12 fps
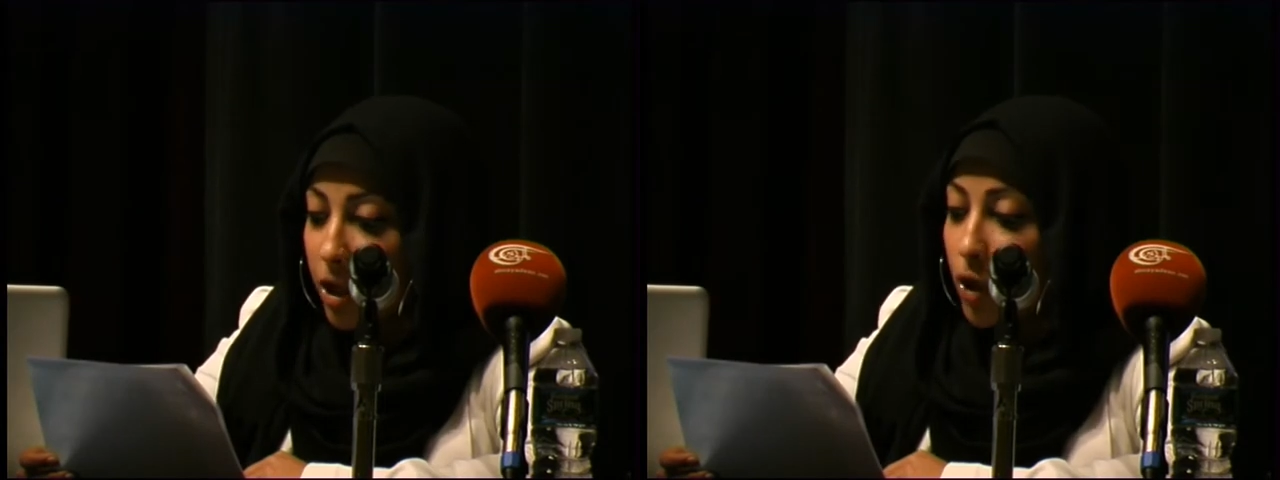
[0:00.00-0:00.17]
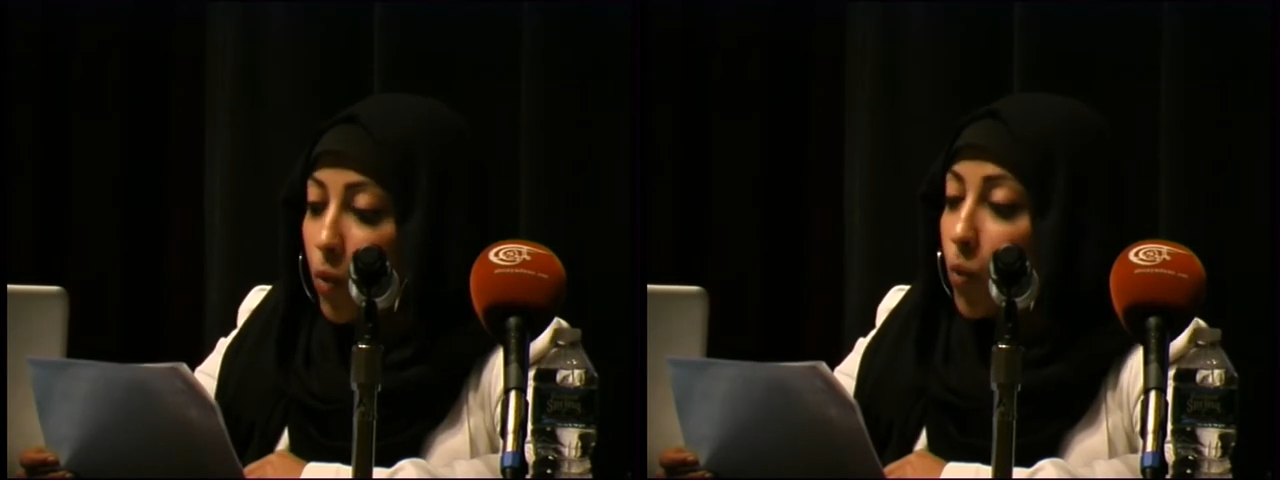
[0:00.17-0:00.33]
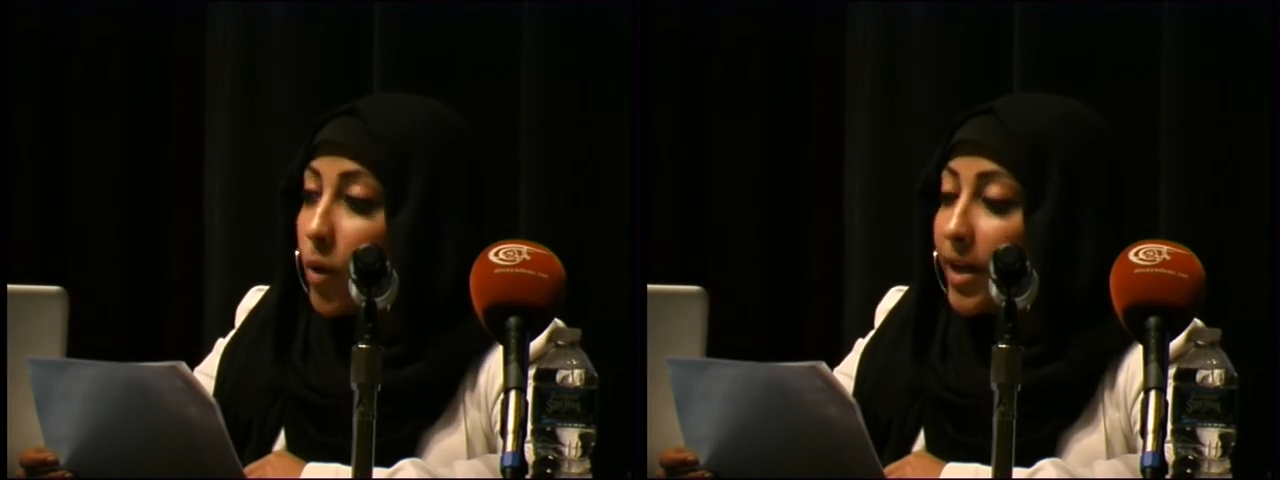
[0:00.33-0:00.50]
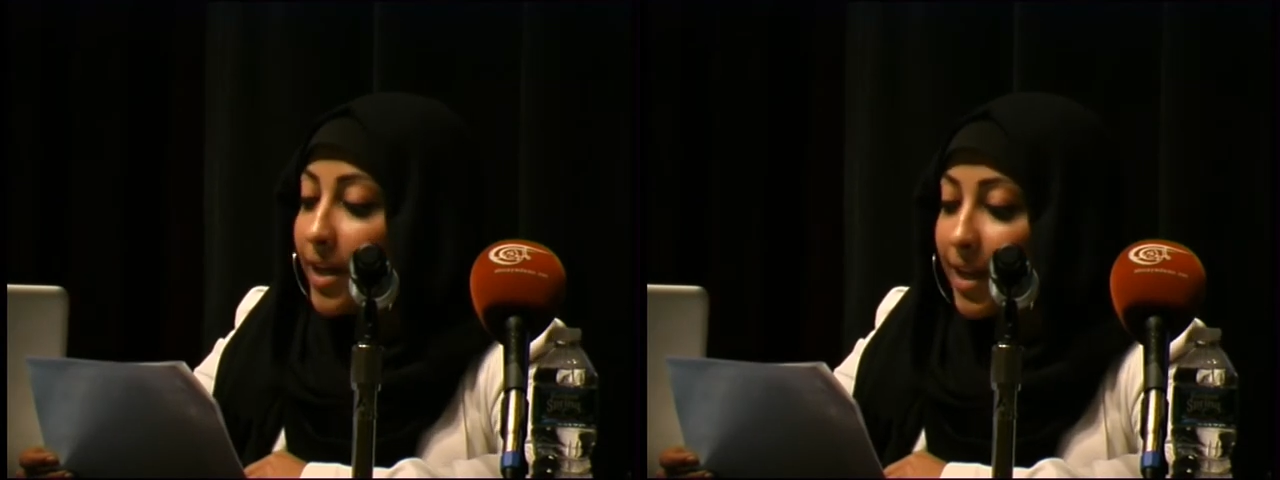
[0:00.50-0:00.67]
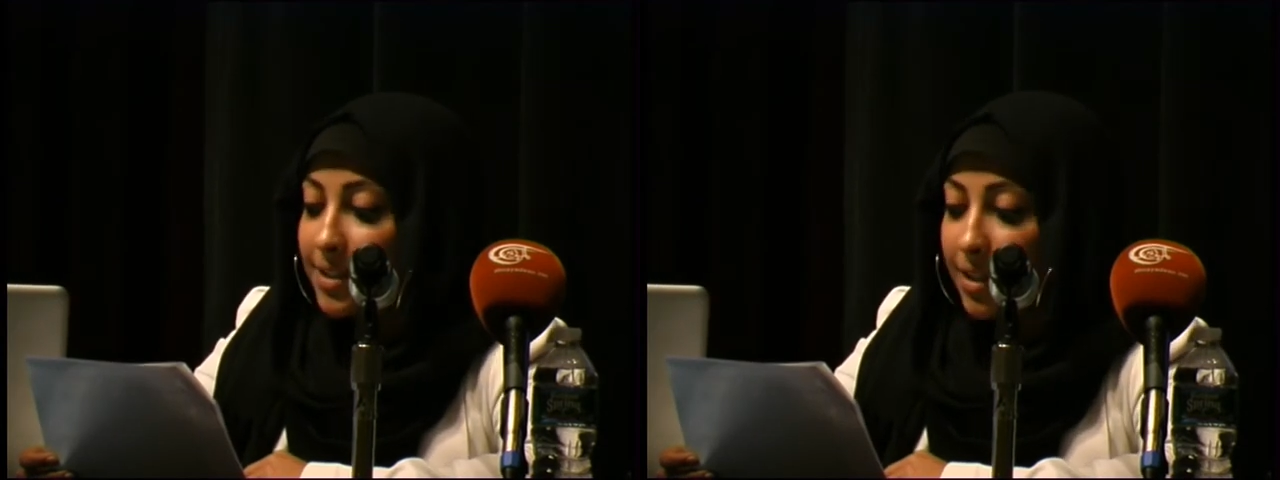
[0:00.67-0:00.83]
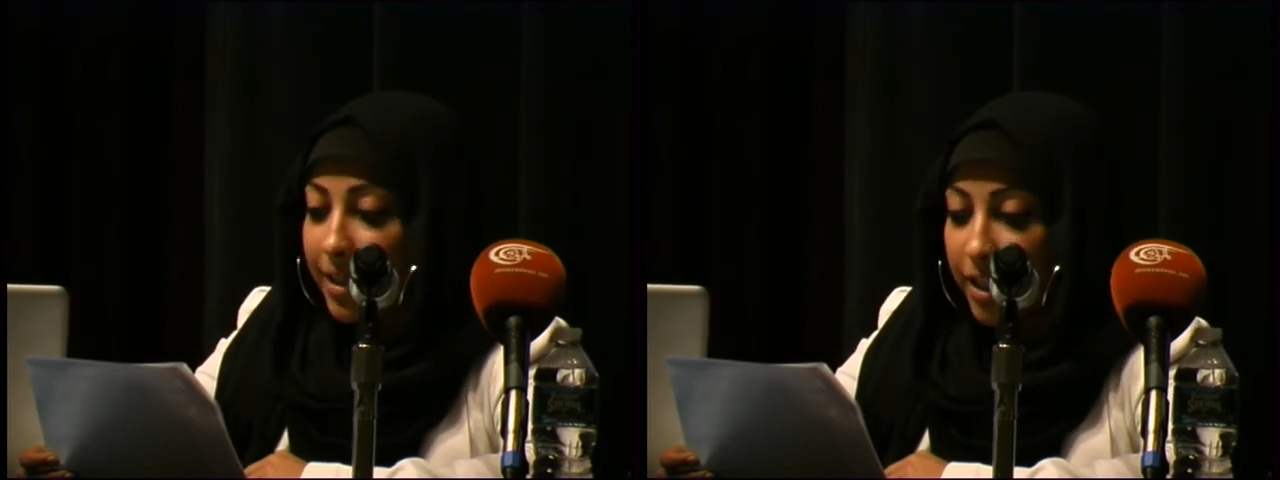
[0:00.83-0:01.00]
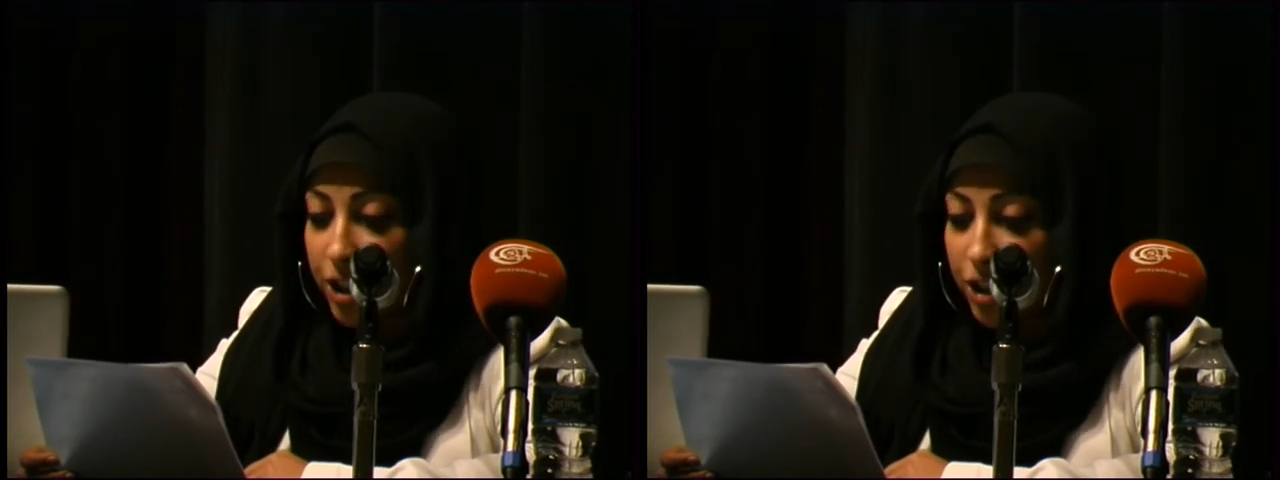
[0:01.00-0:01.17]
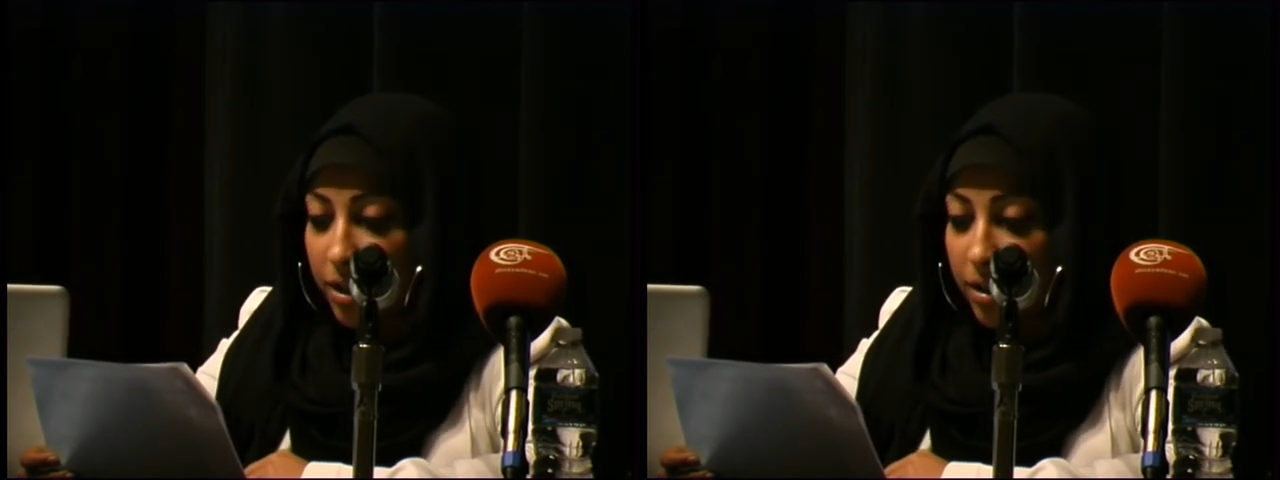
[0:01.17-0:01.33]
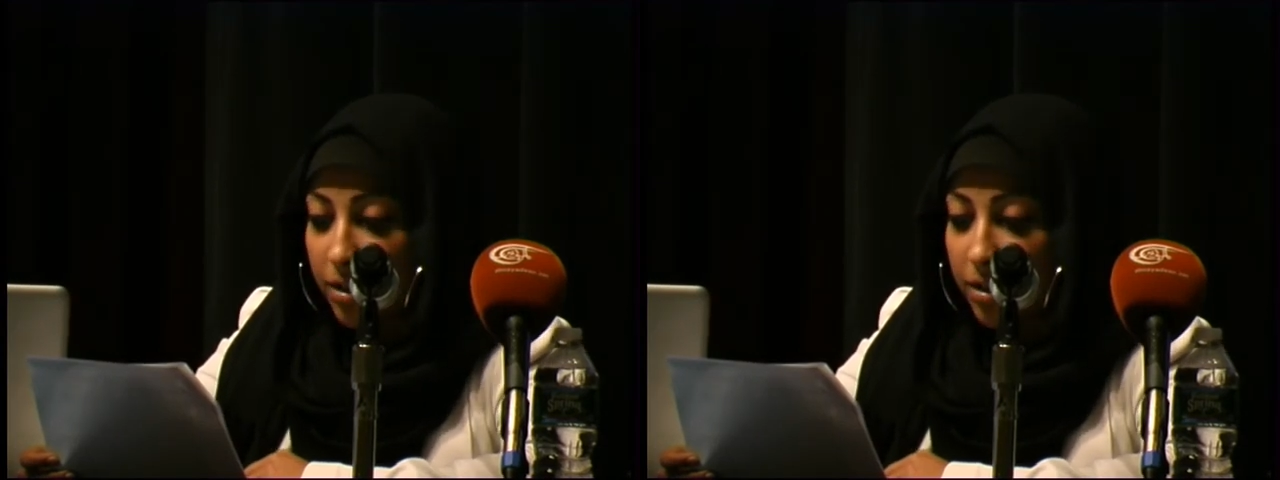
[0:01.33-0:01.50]
we as a
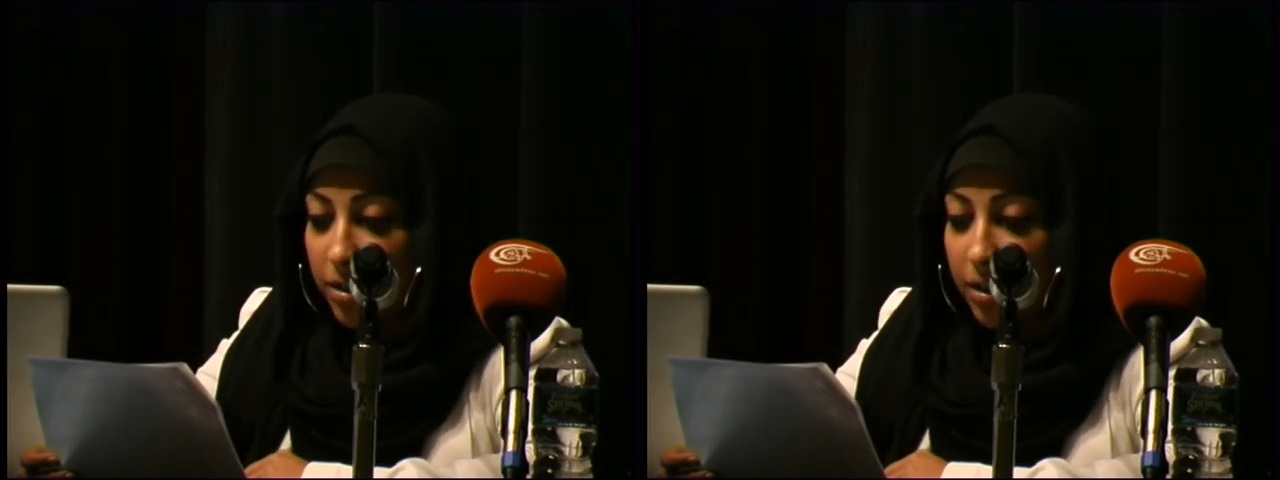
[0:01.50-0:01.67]
nation